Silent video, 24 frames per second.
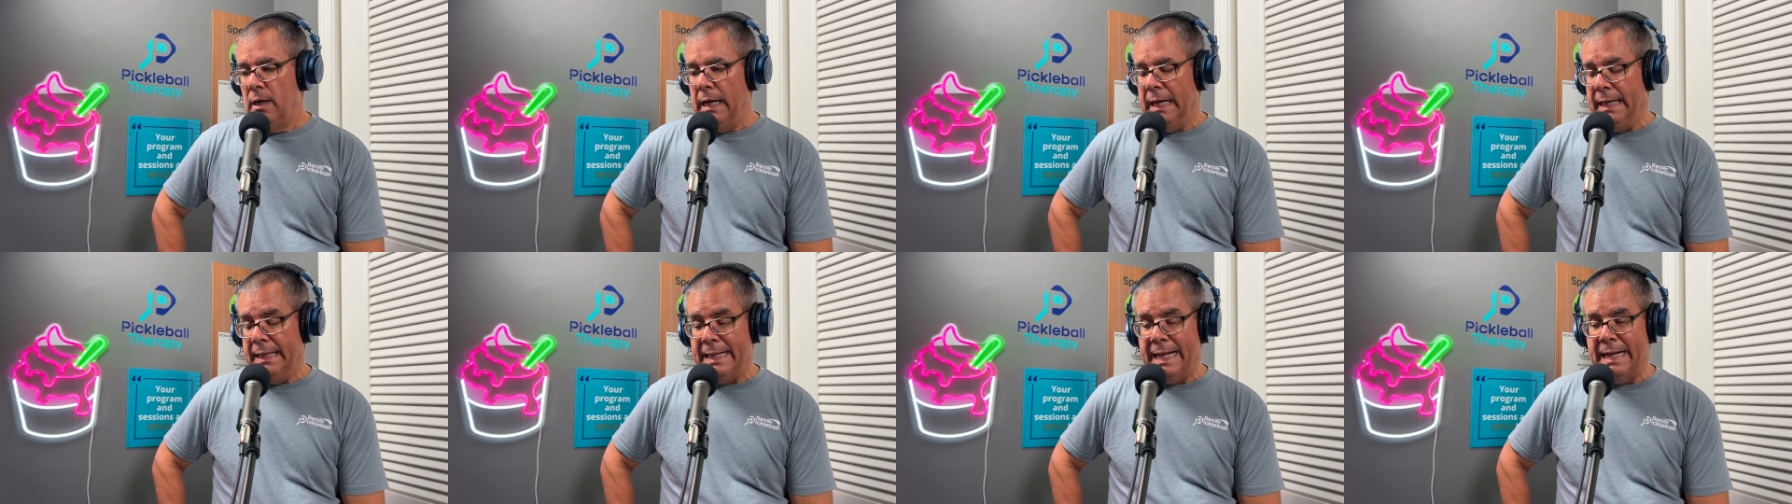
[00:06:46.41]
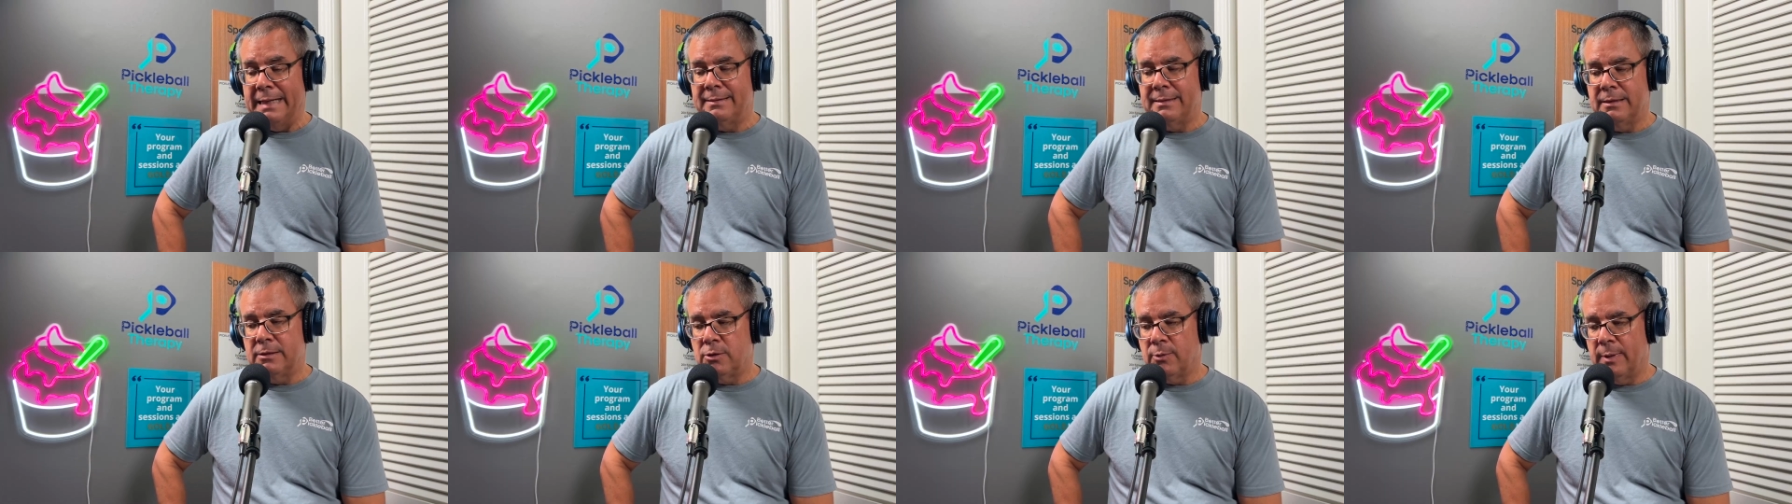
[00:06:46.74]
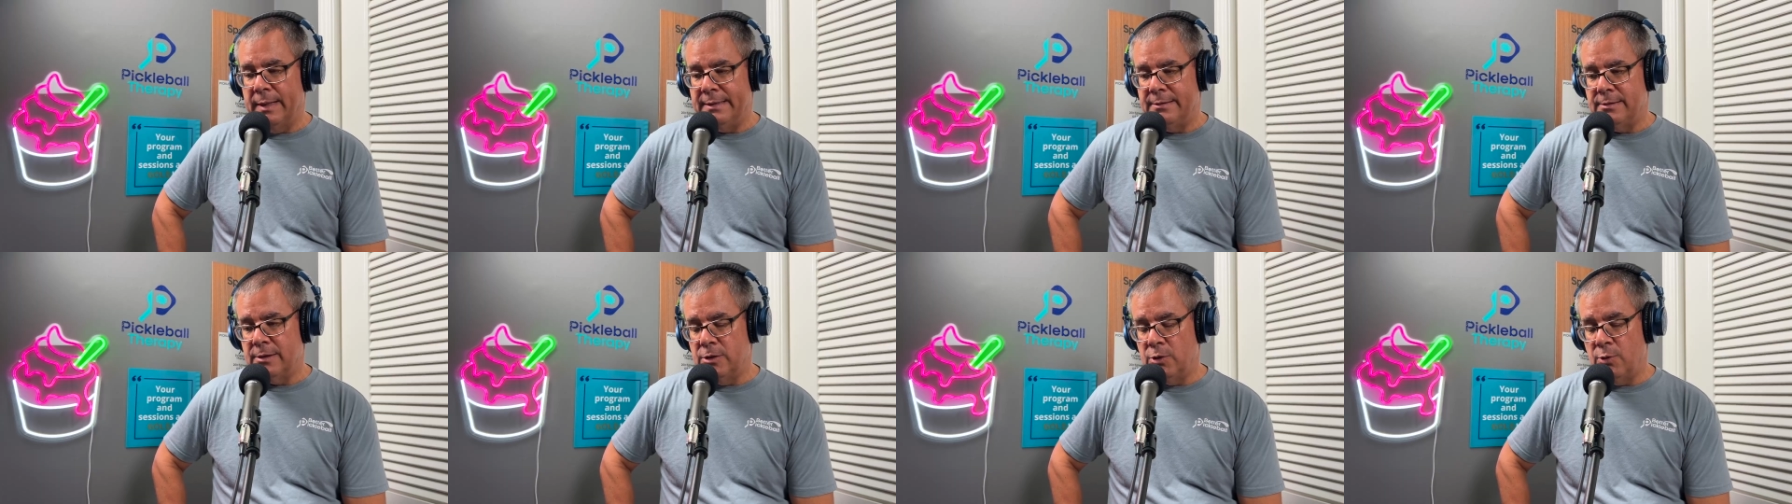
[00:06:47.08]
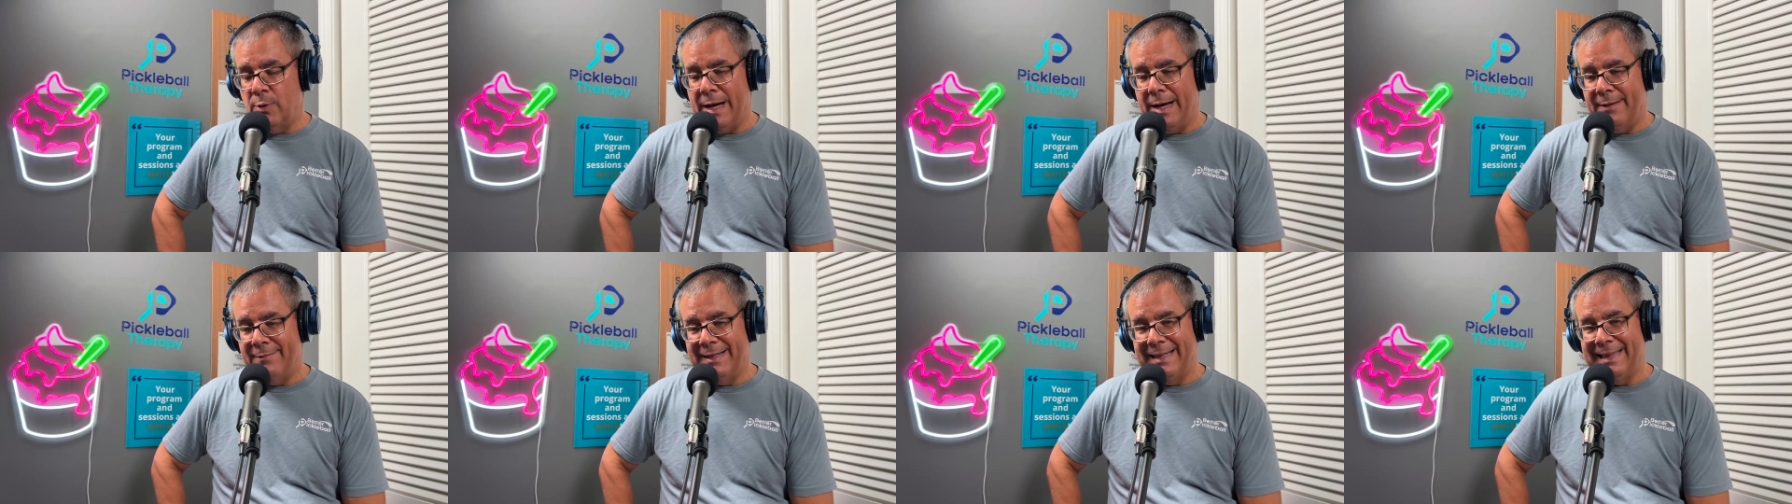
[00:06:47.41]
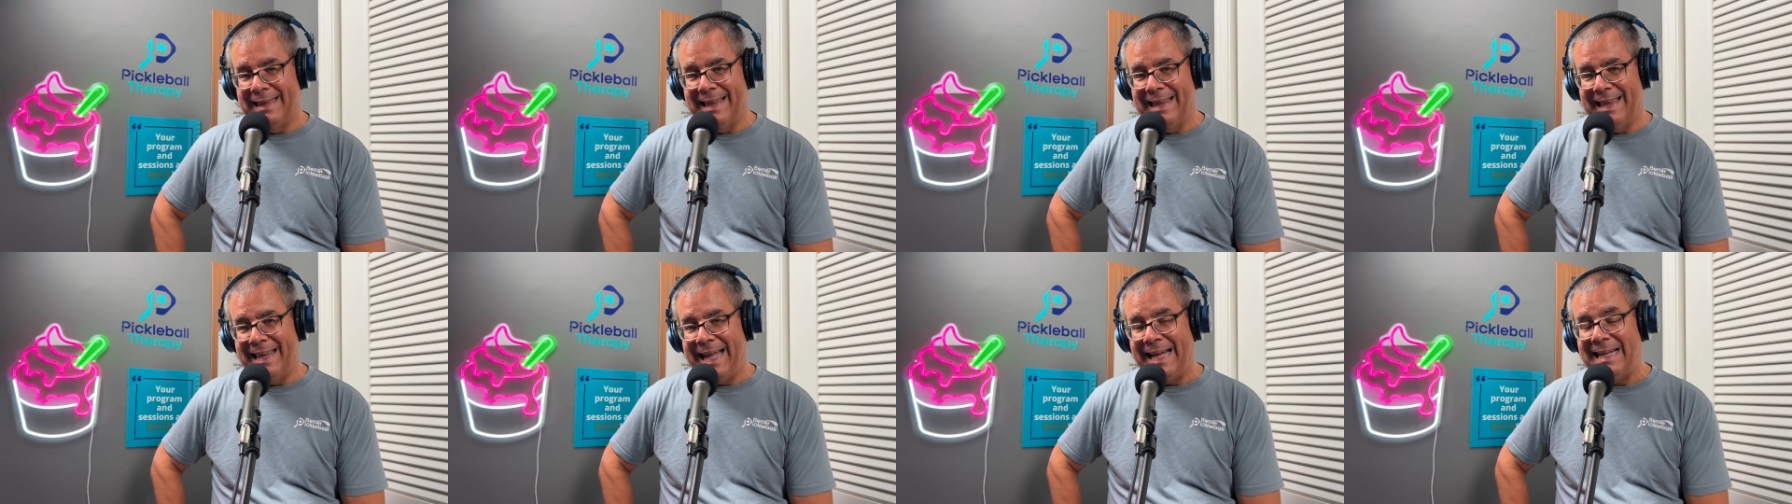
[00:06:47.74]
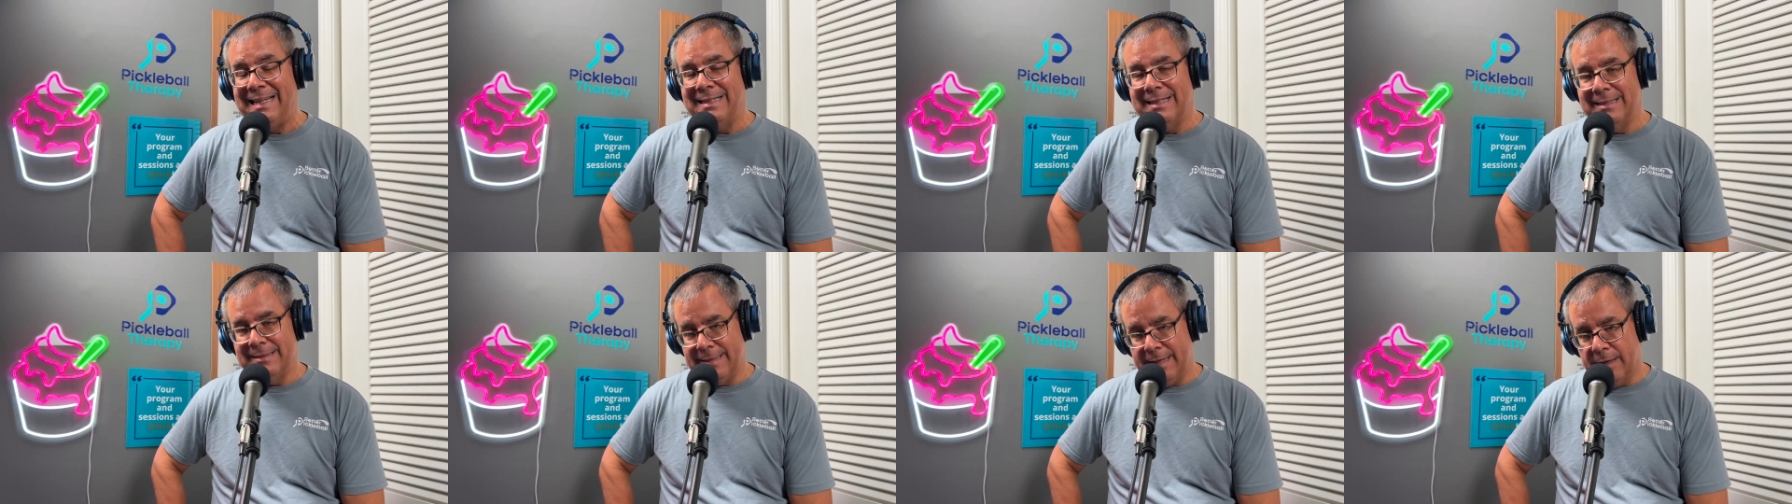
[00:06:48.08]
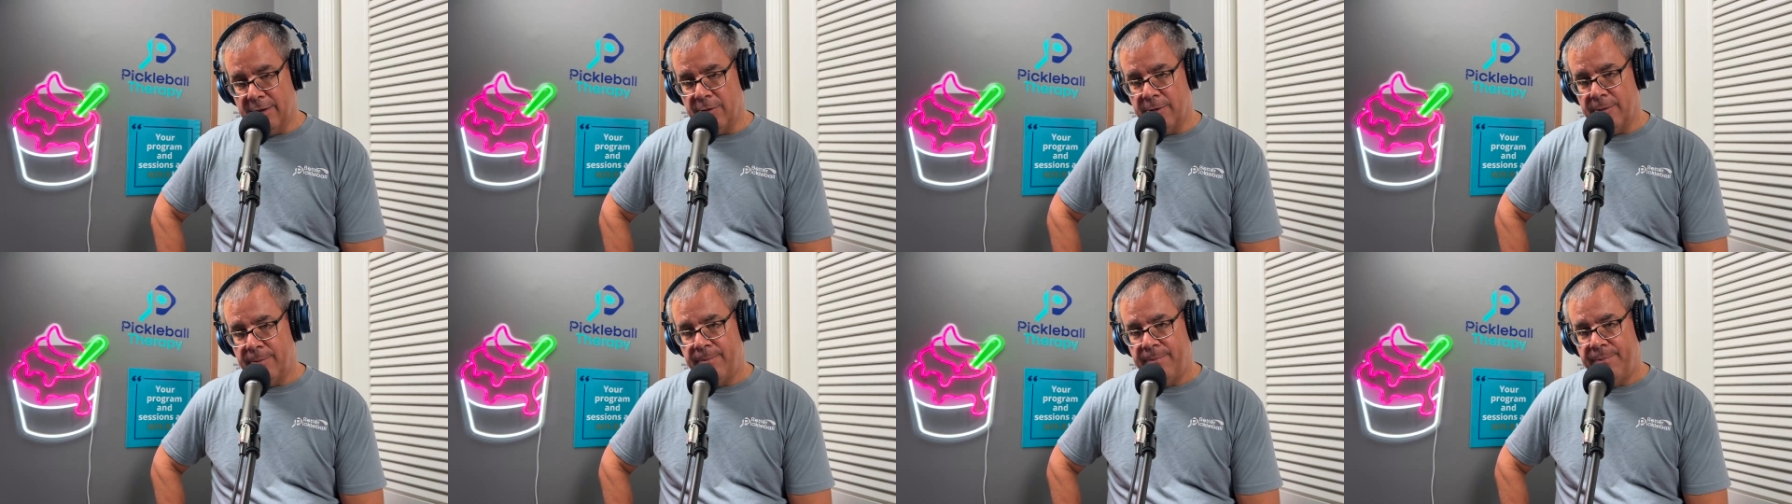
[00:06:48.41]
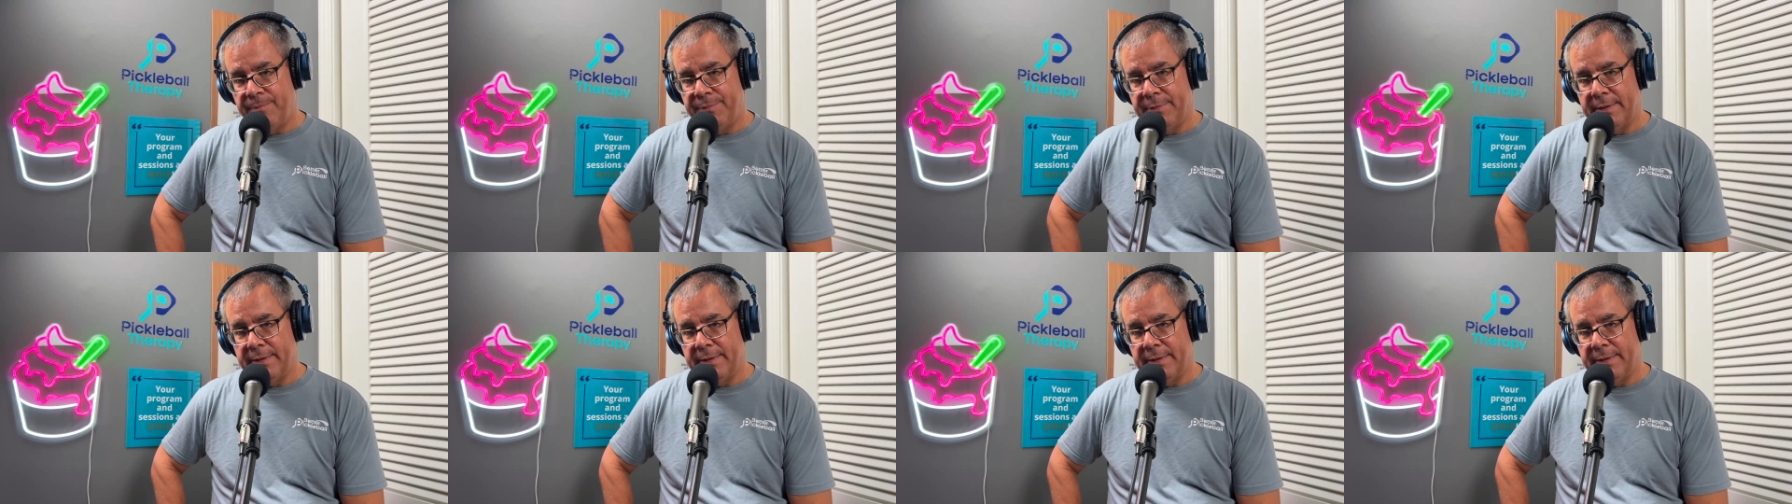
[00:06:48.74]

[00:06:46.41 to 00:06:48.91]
In that situation, you have a latent error.